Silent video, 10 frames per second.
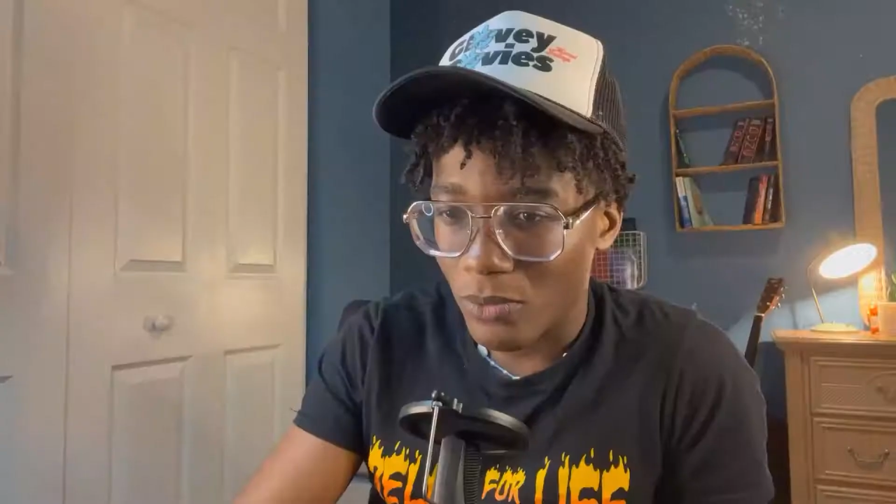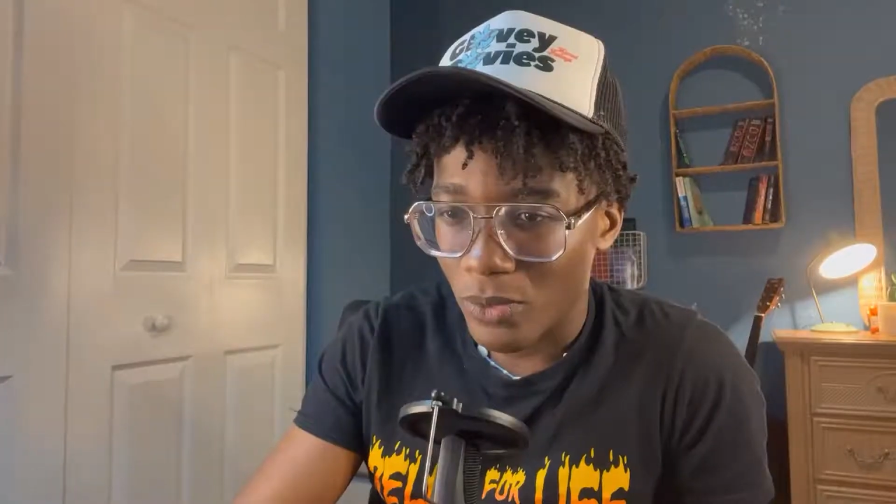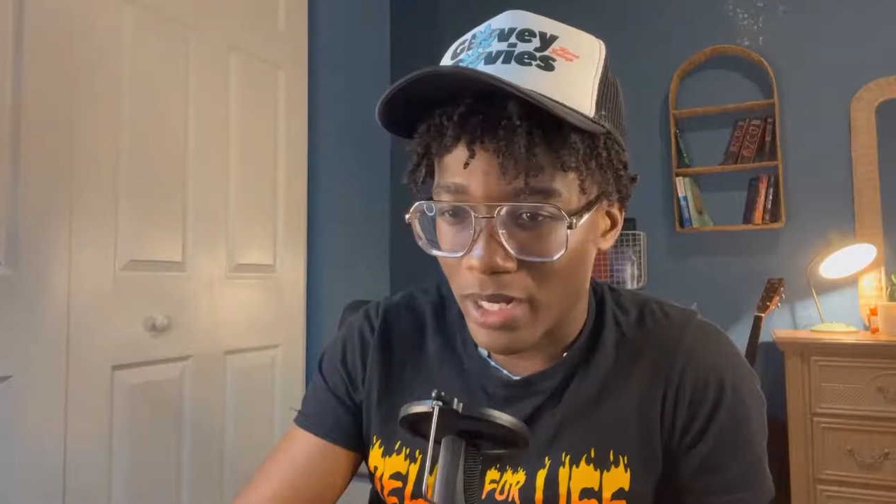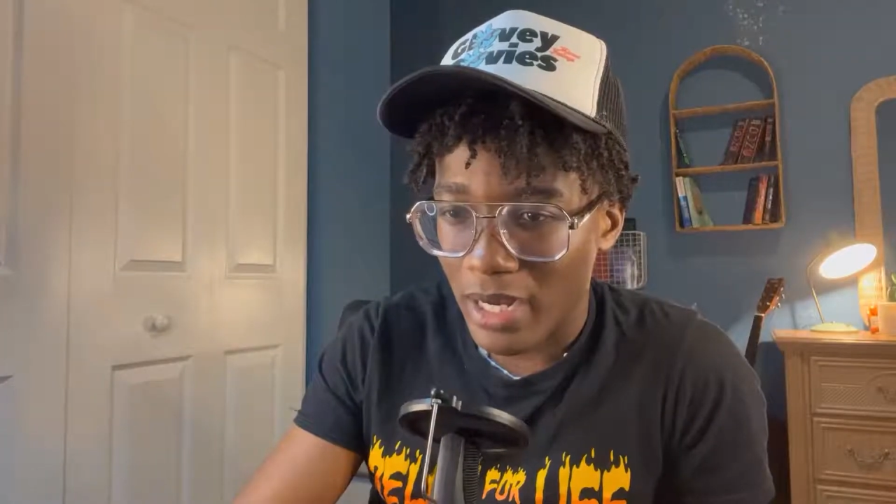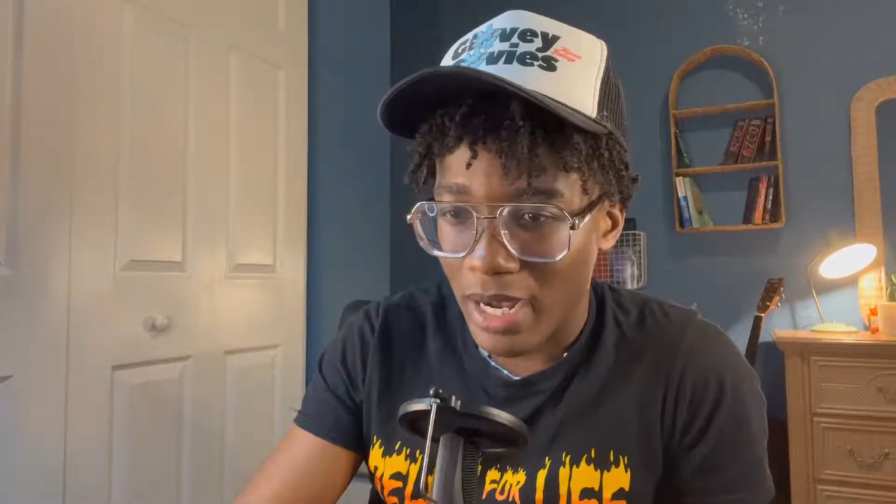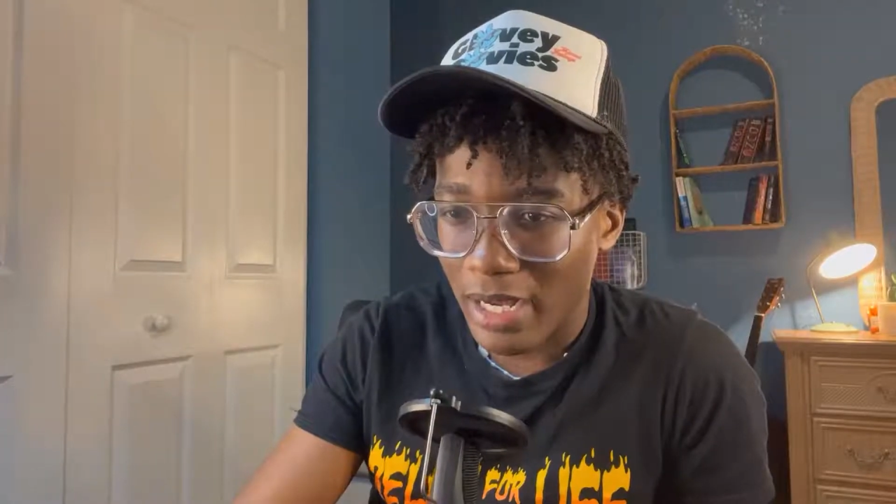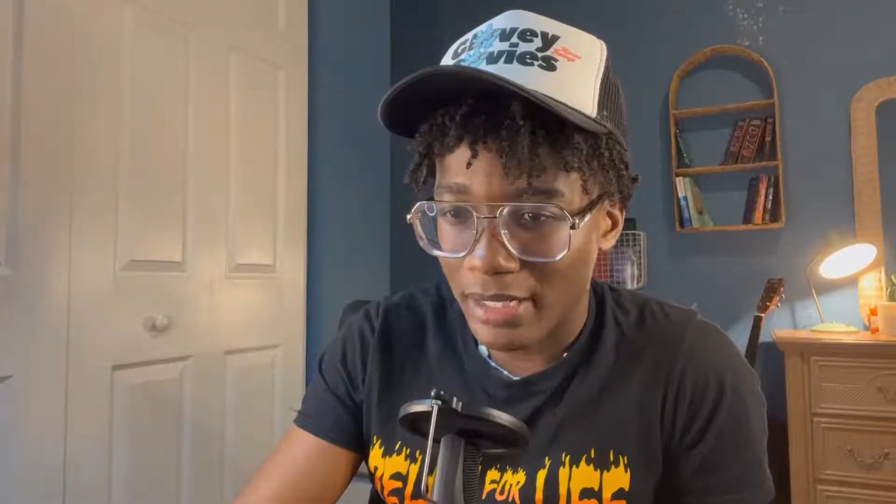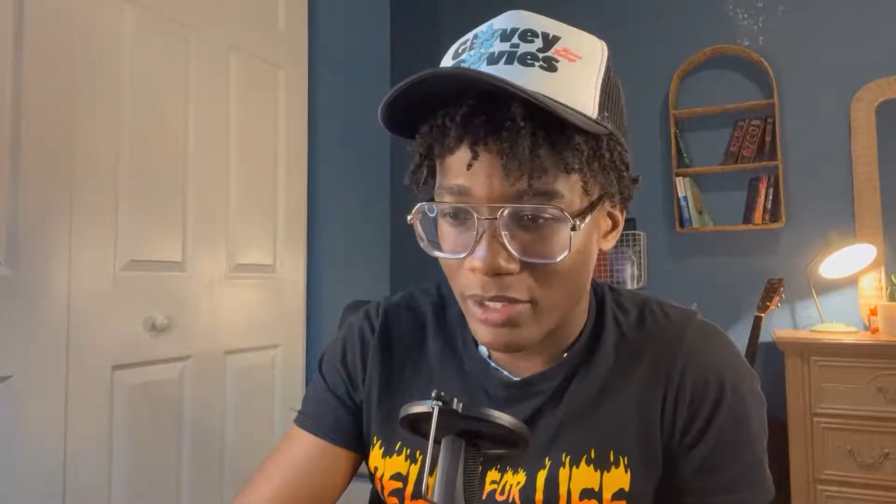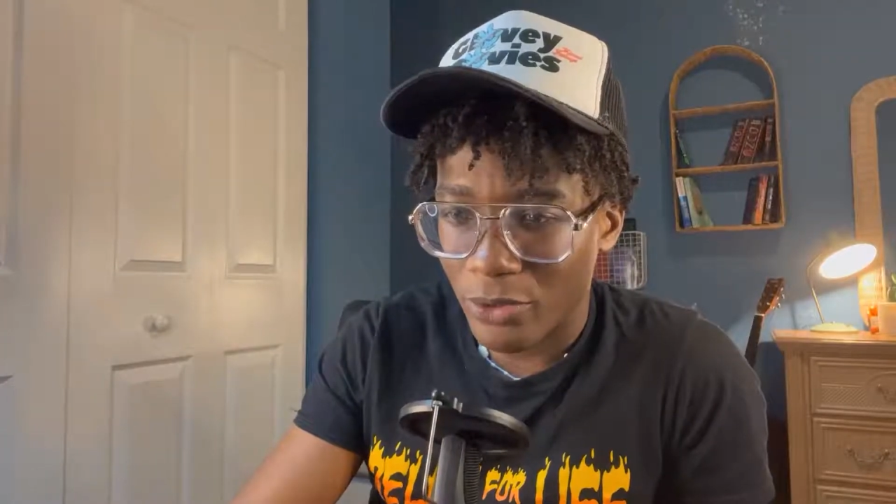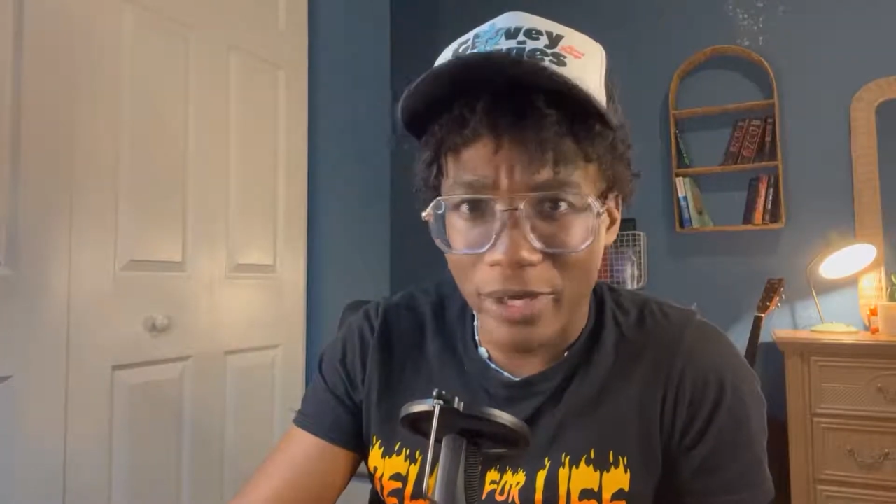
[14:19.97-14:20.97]
we
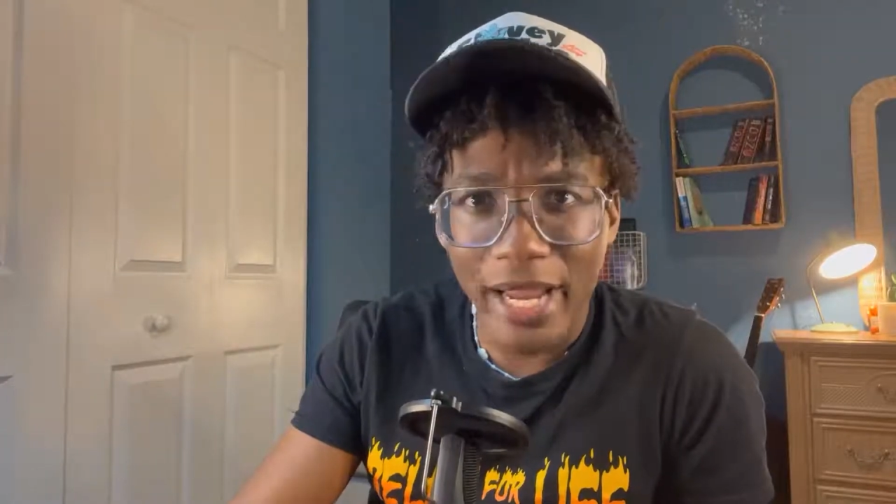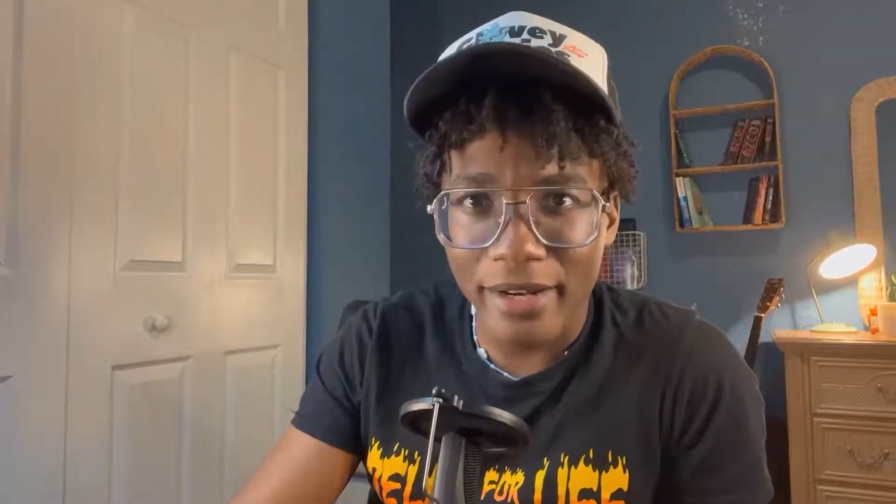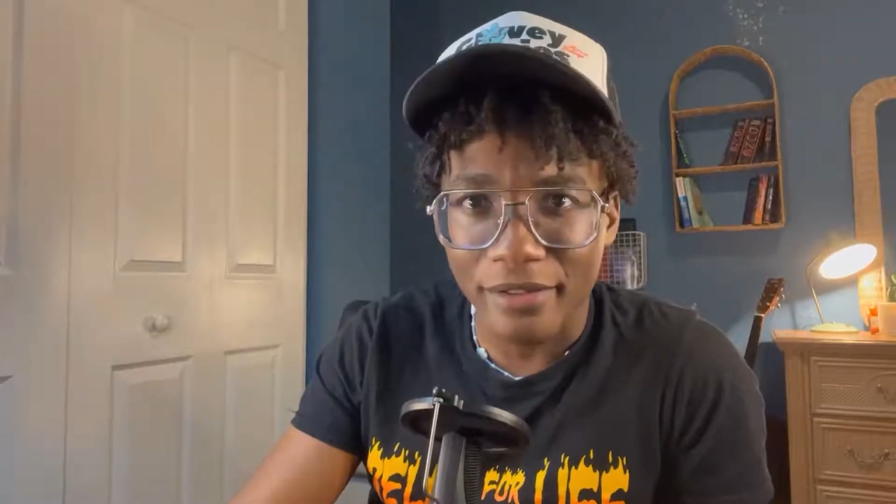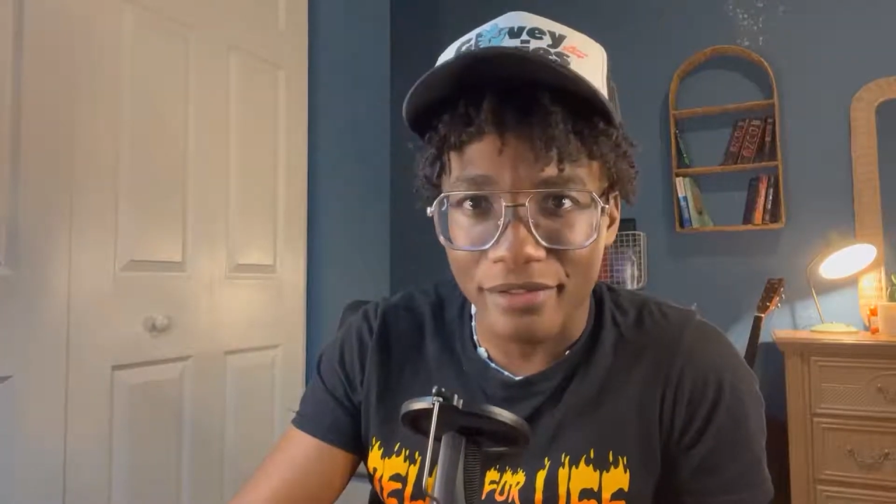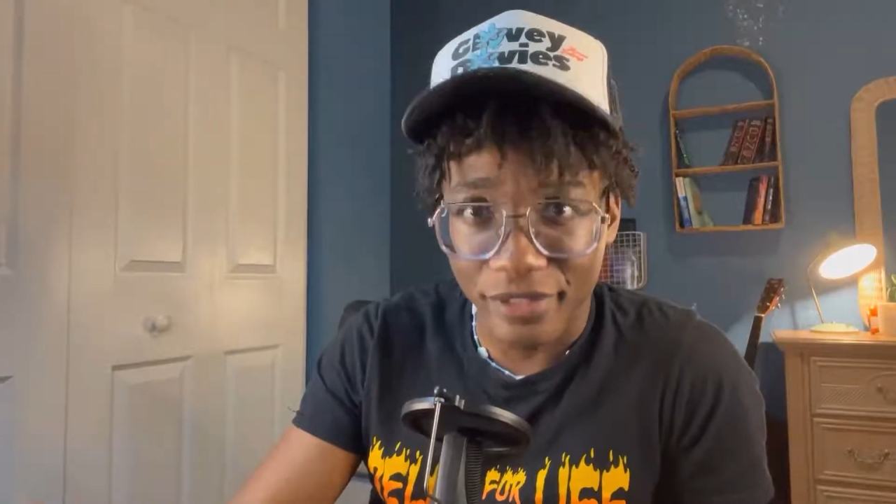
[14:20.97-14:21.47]
got creative.